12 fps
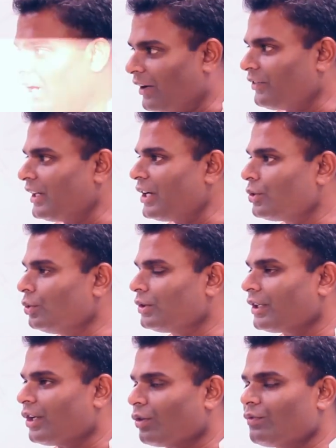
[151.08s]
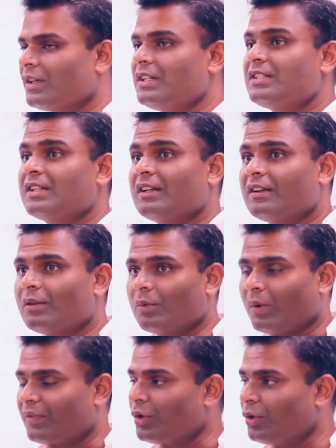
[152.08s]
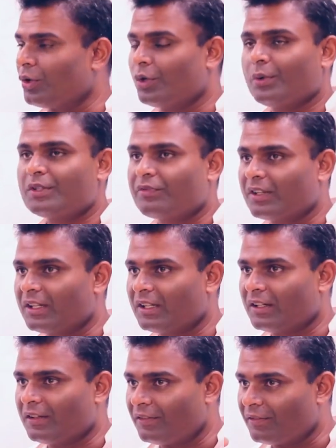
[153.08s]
After that 2:30 onwards, what we're going to do is for the